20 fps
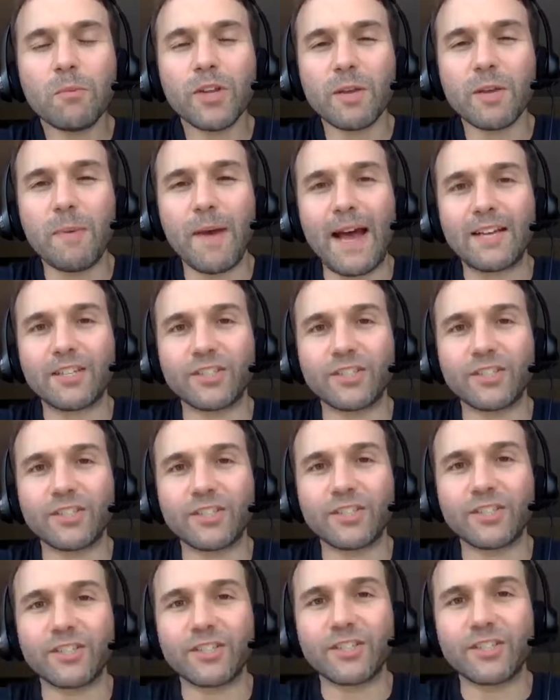really passionate
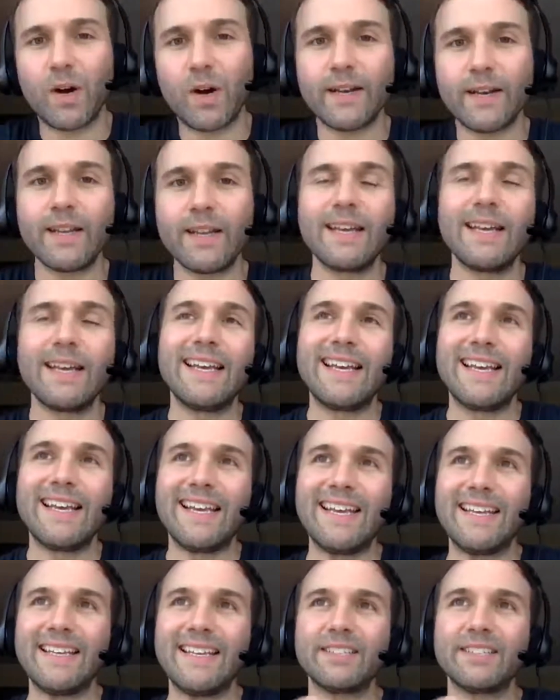about, number one,
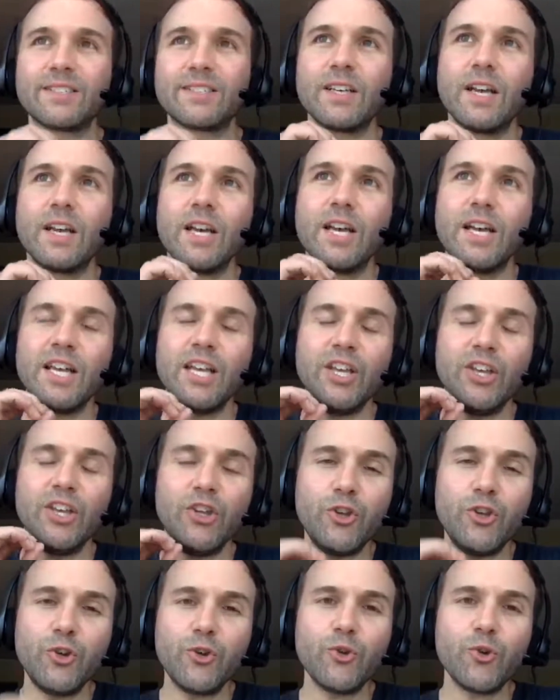is
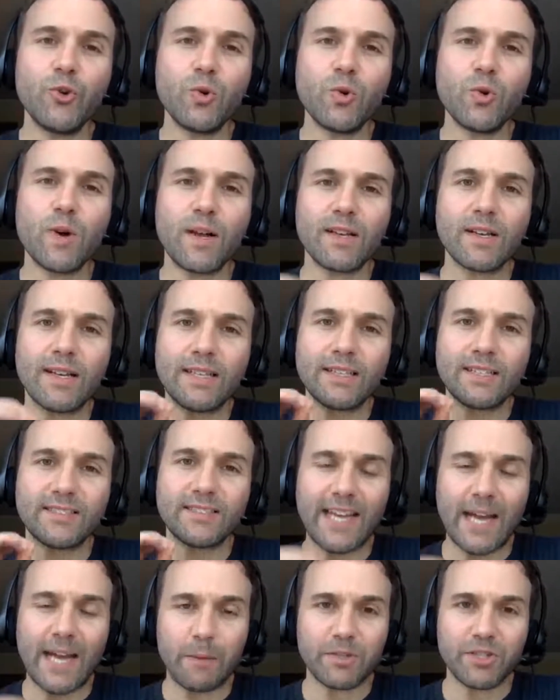you
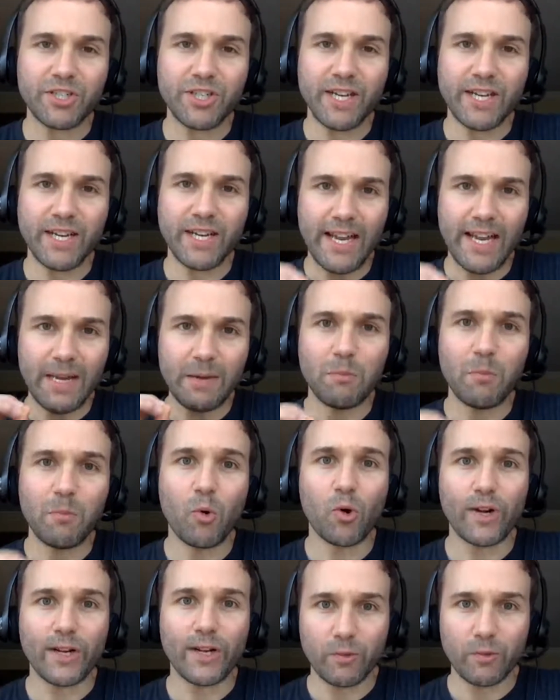establishing a
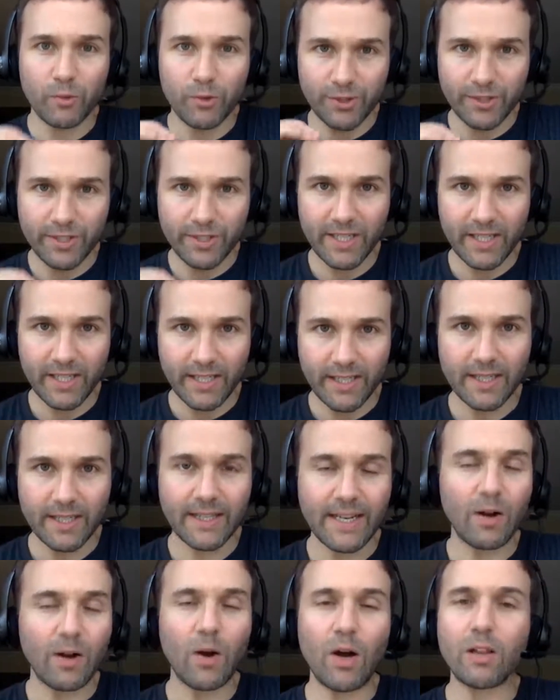morning routine.
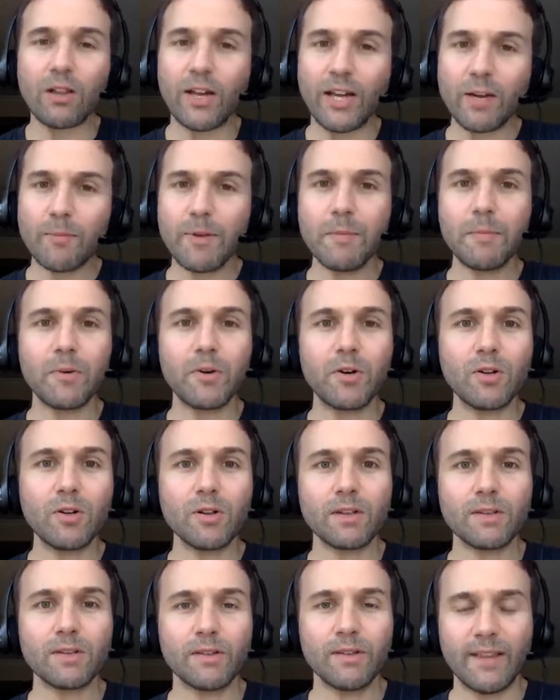Now, a lot of
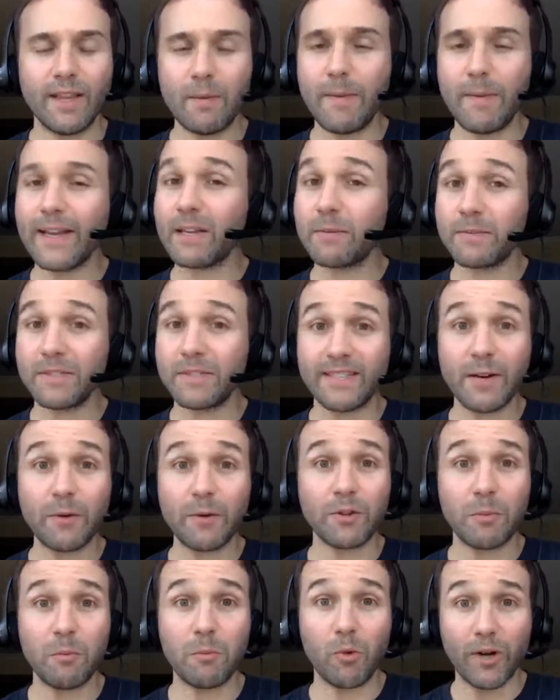people, they make a mistake
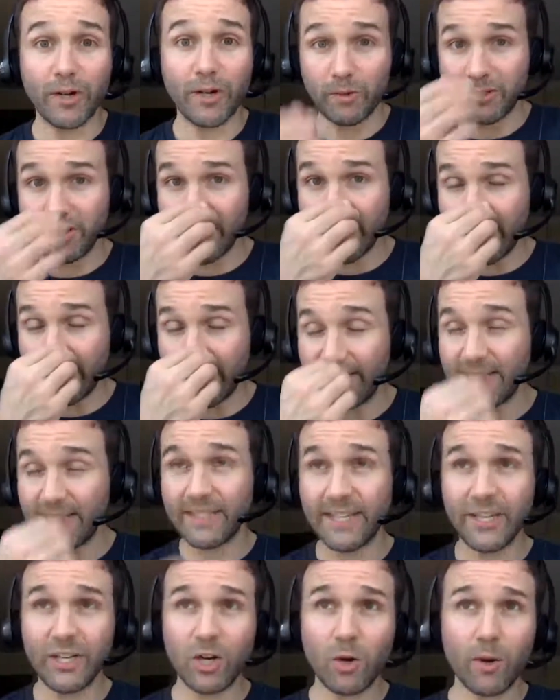with a morning routine. They say,
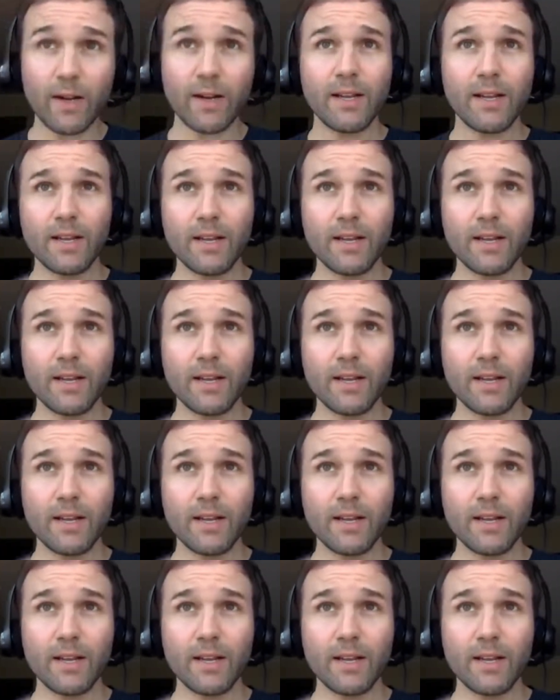you know what?